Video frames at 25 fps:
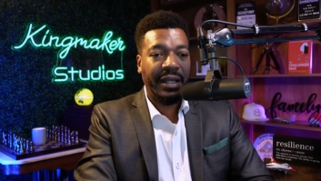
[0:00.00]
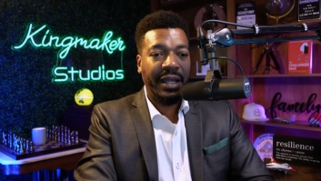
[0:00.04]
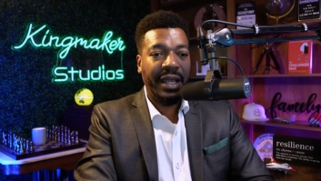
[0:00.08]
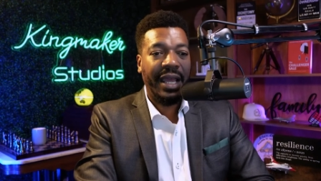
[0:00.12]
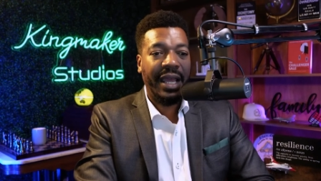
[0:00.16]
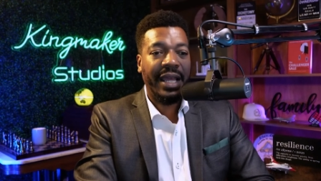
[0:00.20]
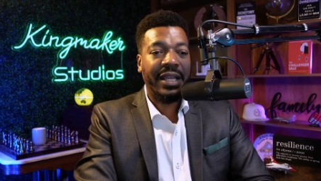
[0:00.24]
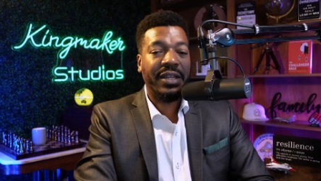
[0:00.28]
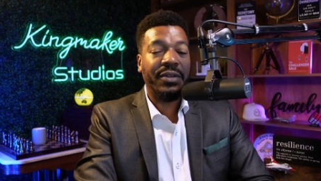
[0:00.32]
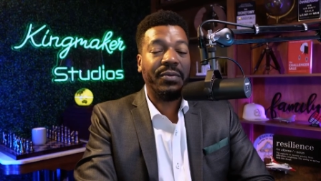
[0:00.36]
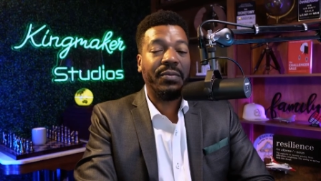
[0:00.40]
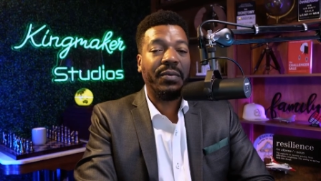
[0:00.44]

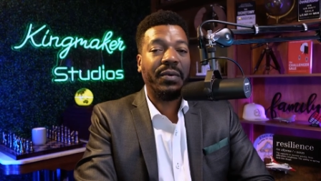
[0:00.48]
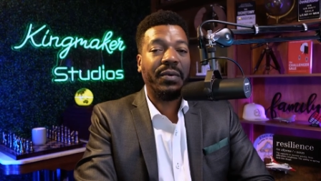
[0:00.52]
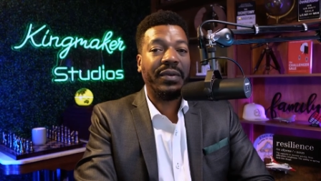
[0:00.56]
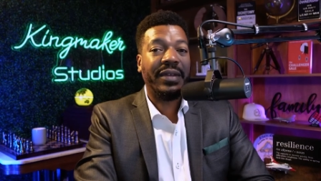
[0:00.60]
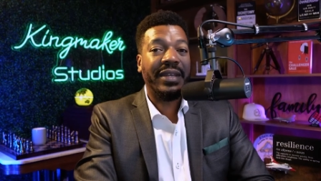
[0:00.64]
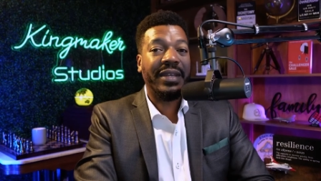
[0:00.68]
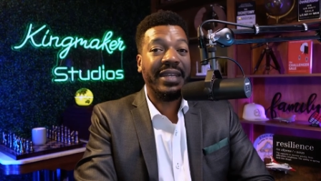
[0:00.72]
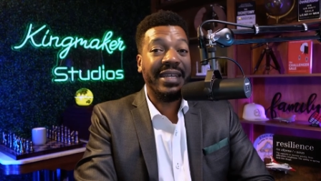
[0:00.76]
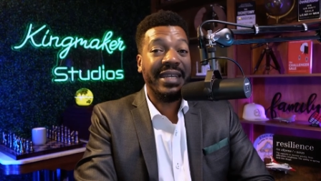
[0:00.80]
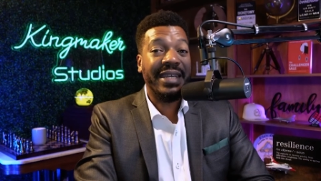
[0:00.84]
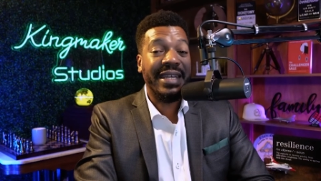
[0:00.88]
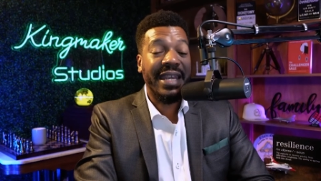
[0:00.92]
And you will
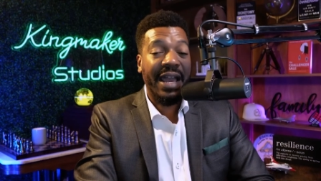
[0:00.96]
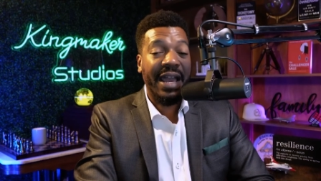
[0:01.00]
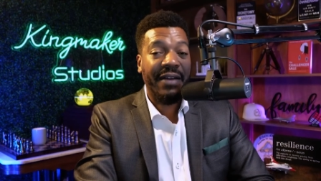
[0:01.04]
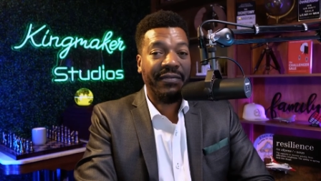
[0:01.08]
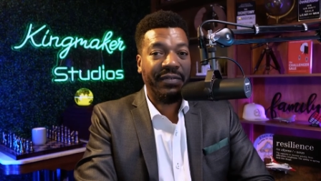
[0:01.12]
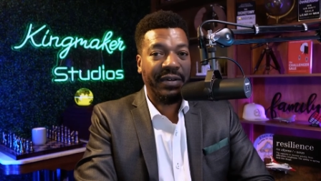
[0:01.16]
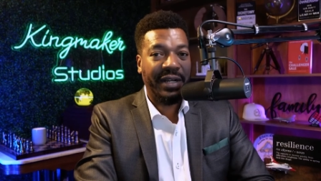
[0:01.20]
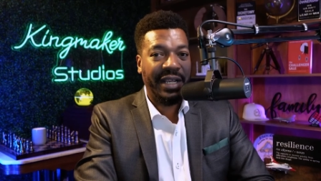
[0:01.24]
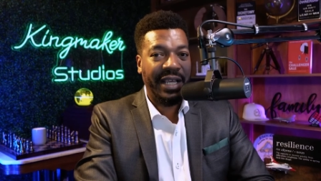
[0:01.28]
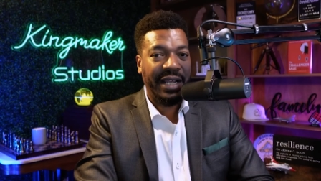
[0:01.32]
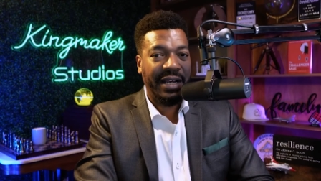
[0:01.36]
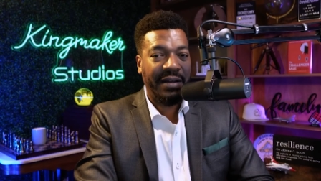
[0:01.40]
never
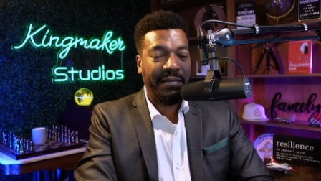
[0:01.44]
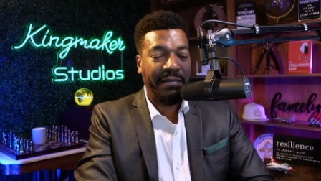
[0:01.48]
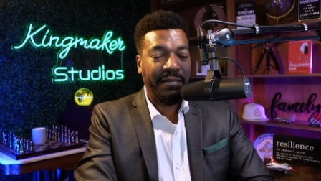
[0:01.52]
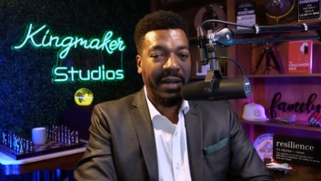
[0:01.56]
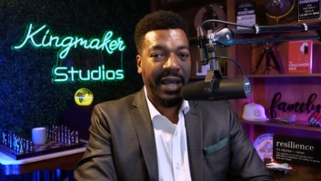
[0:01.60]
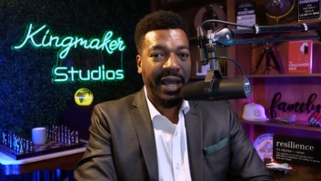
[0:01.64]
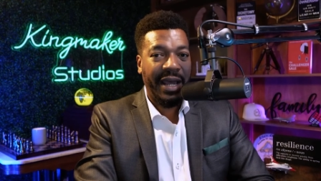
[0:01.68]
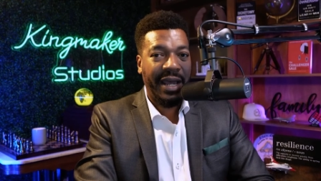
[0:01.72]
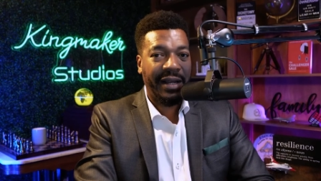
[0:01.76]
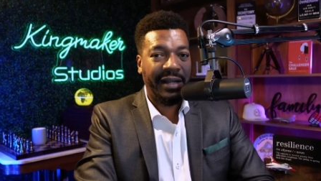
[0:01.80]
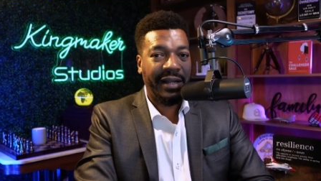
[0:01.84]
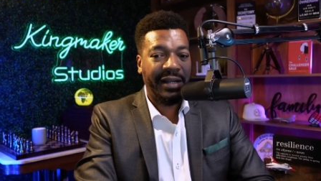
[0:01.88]
get it
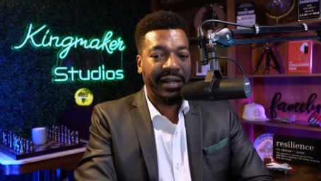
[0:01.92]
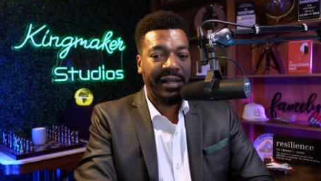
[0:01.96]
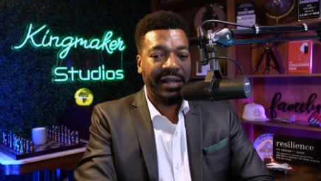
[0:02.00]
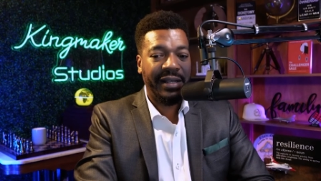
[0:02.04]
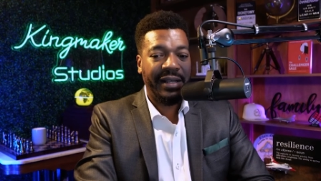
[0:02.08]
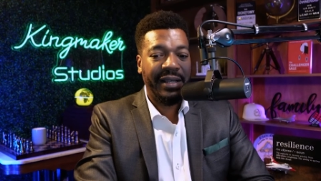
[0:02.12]
back.